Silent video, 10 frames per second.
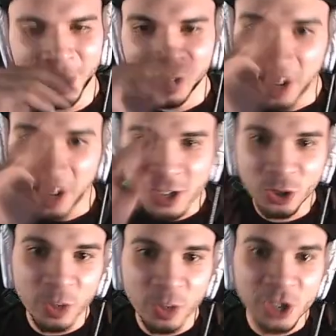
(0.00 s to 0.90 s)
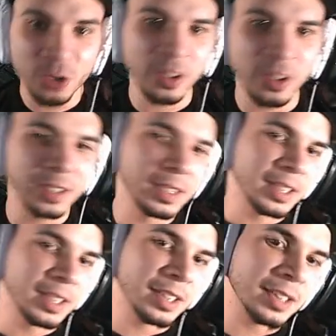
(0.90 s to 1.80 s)
Long story short,
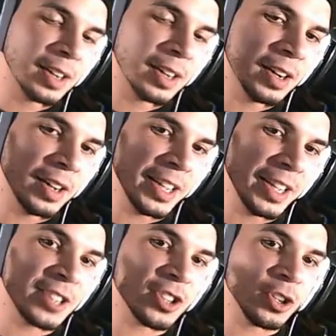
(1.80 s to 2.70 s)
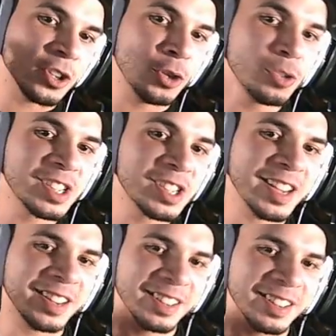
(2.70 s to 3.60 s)
it's
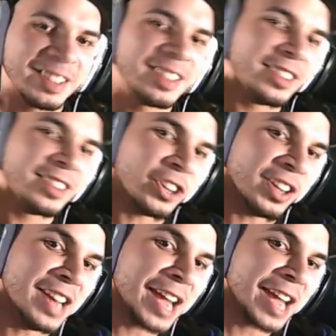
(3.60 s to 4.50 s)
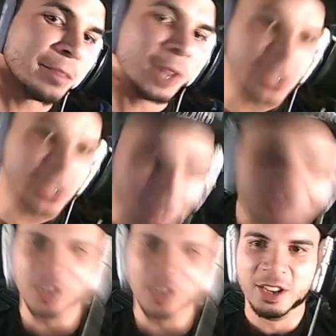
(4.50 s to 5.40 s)
using the neck
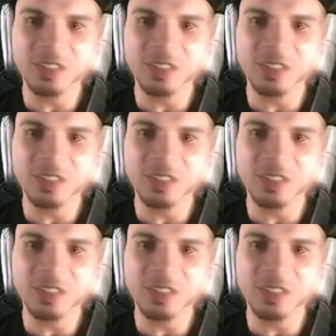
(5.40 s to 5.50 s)
muscles